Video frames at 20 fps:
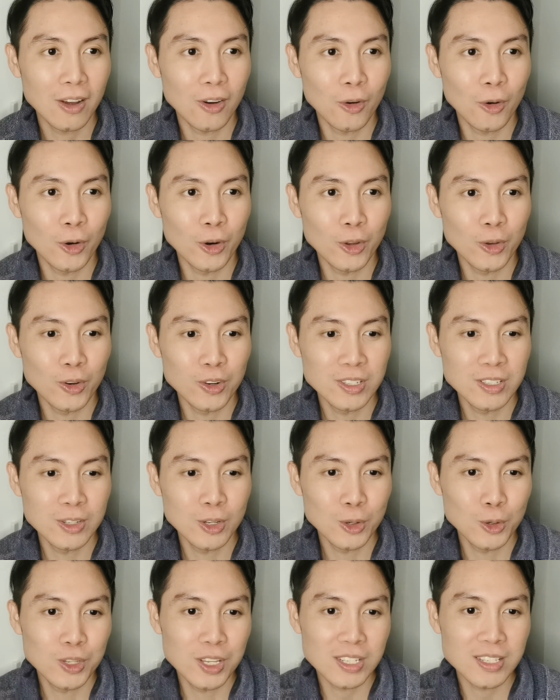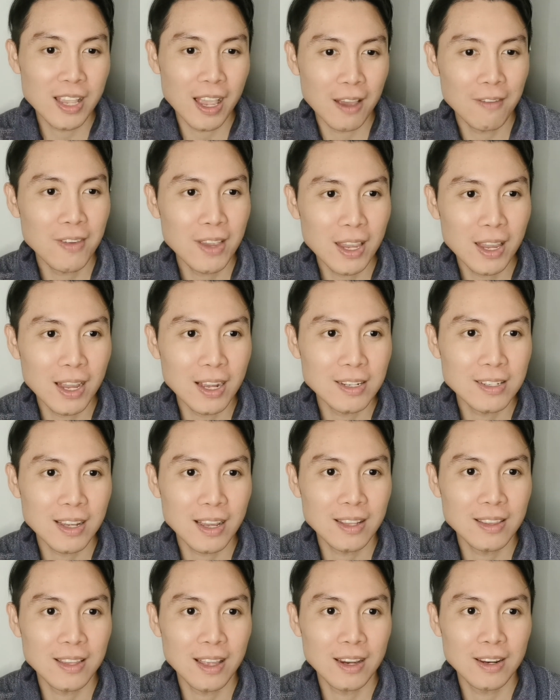or you're just having it
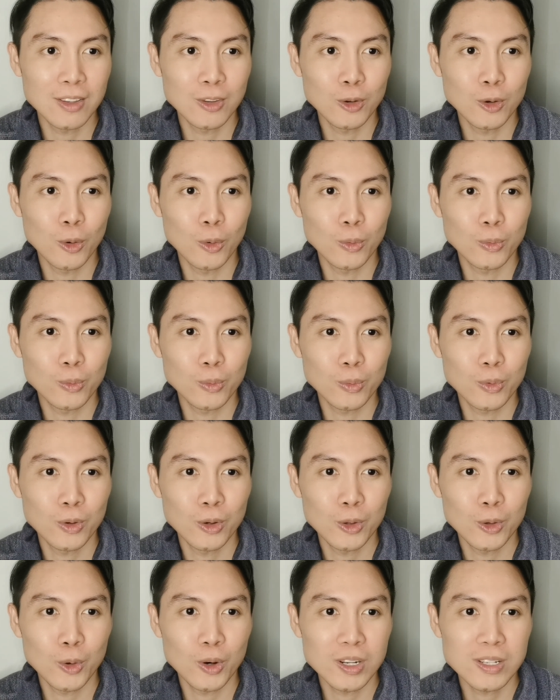and then you